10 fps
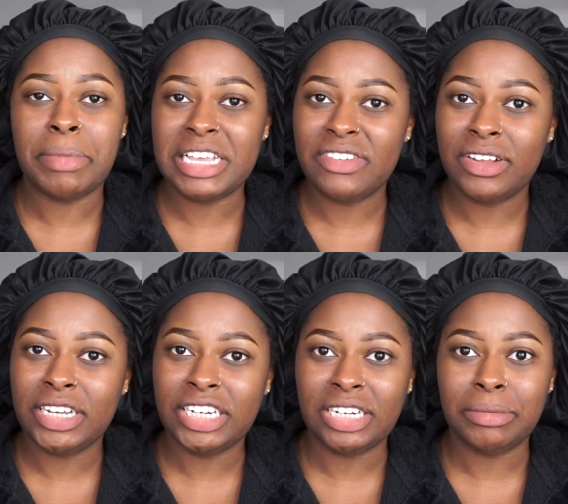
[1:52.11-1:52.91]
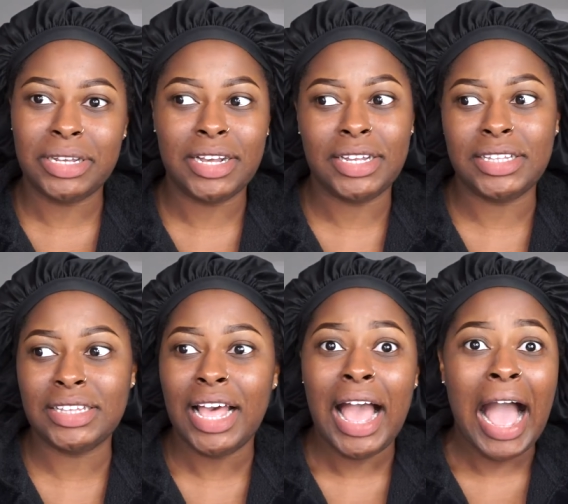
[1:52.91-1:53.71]
base foundation because
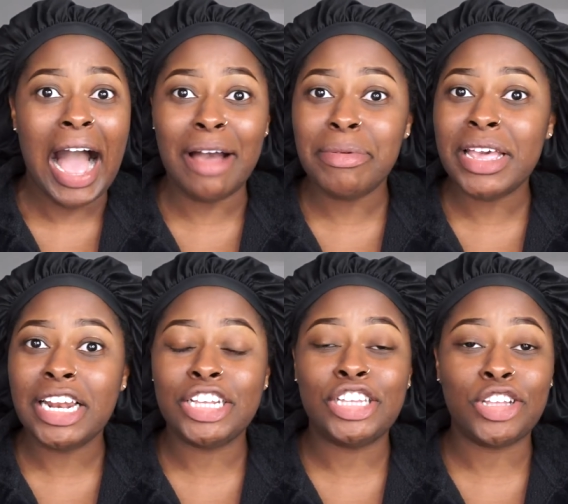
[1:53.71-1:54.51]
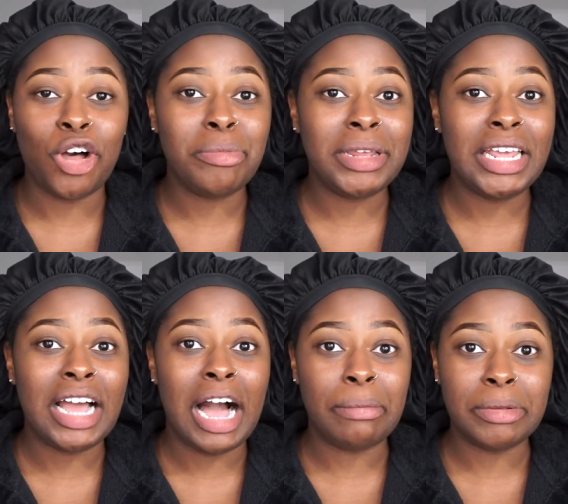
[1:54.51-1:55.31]
I've been getting so many
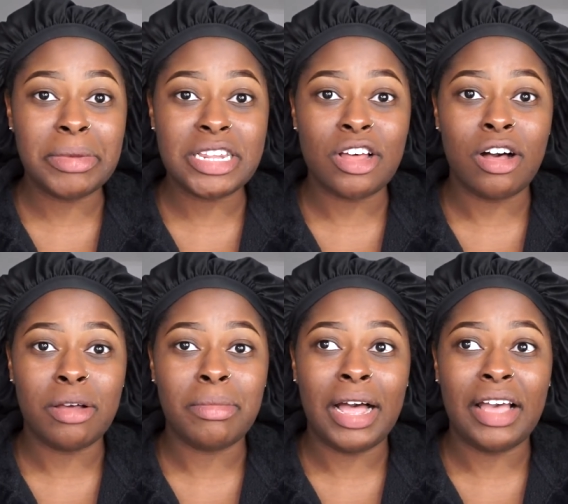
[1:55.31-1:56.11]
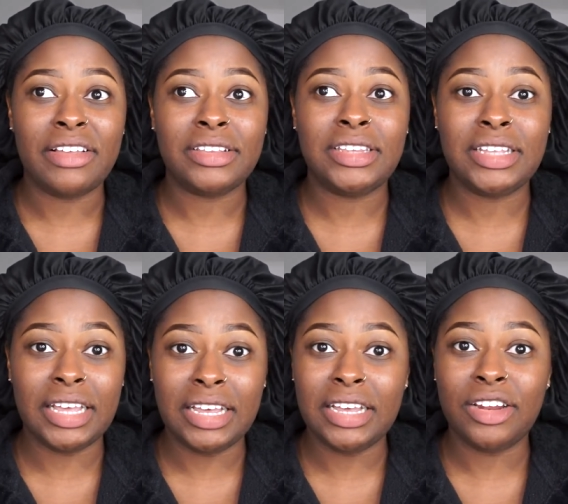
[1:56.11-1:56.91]
compliments on my
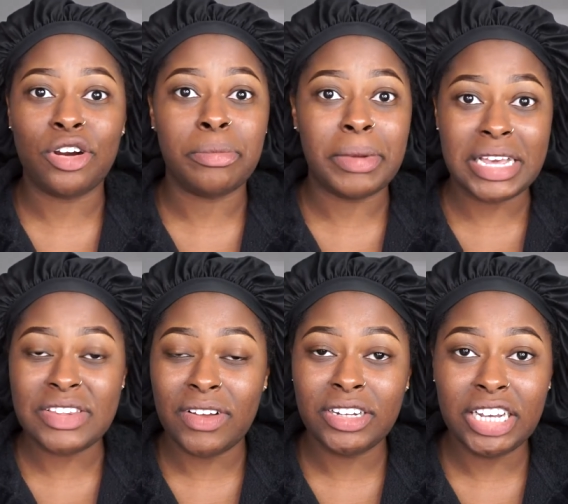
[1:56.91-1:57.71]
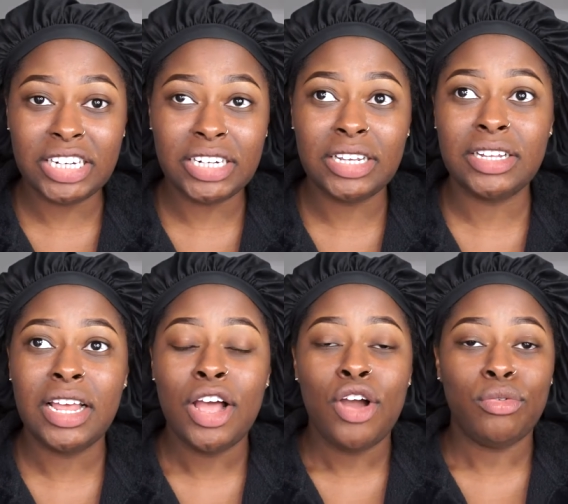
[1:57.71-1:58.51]
skin or base foundation
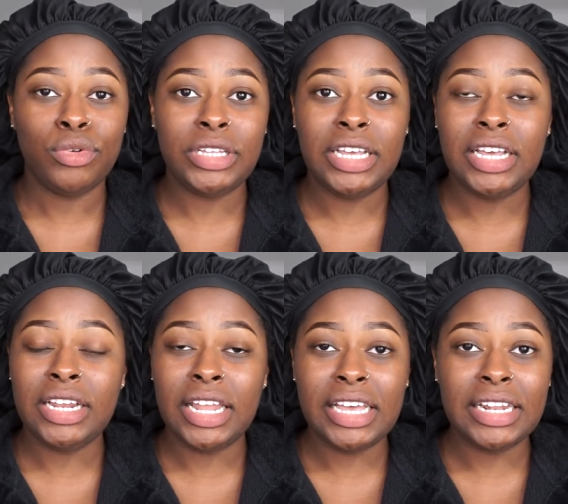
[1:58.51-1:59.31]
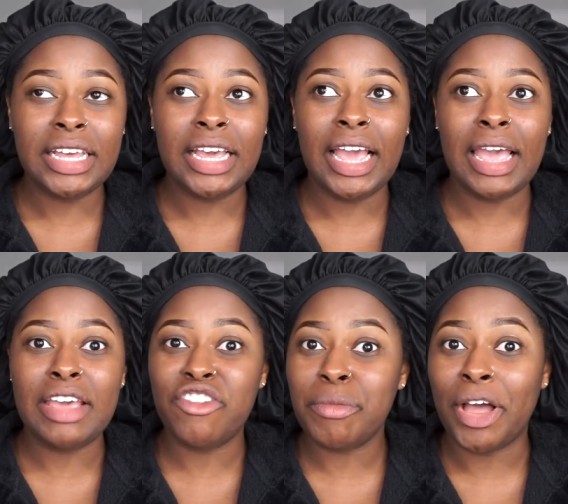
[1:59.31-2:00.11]
routine lately.
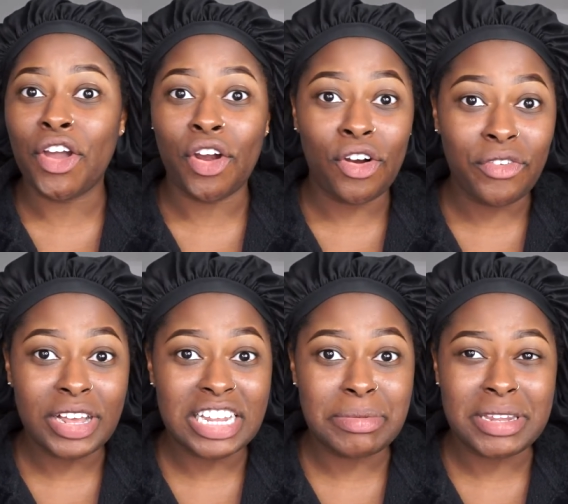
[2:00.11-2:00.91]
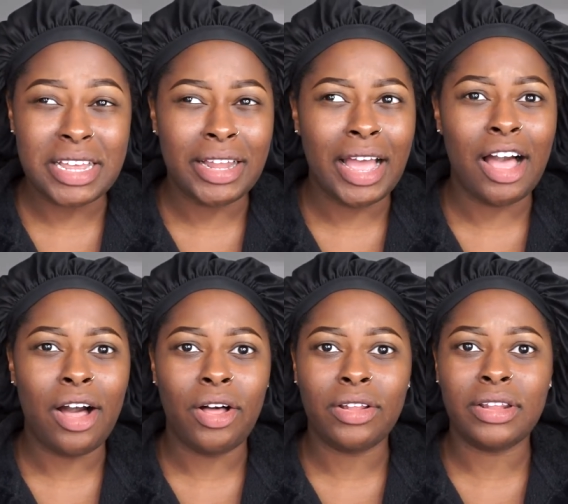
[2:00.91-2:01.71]
Even my girlfriend has been saying like
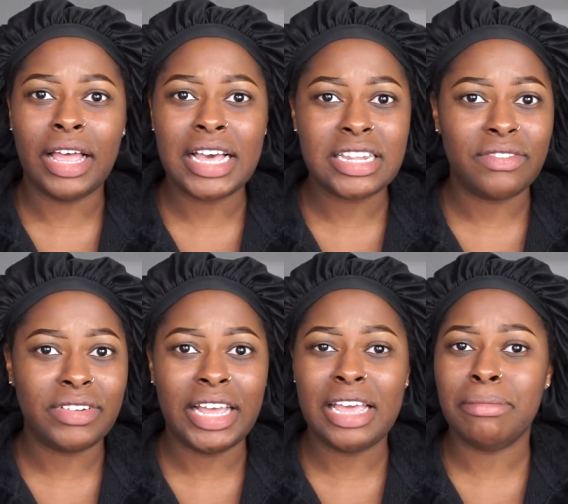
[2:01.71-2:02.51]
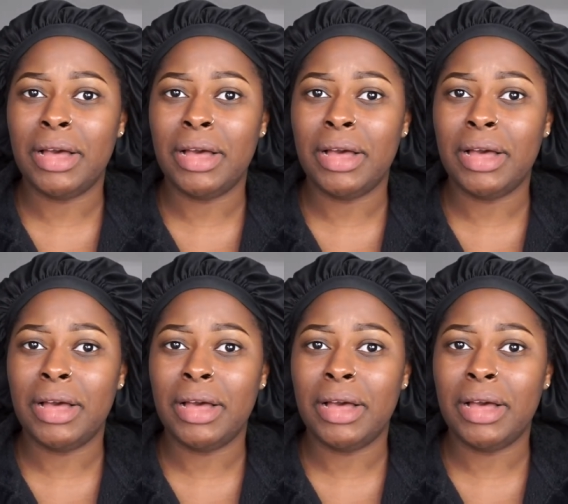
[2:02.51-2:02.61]
how as of late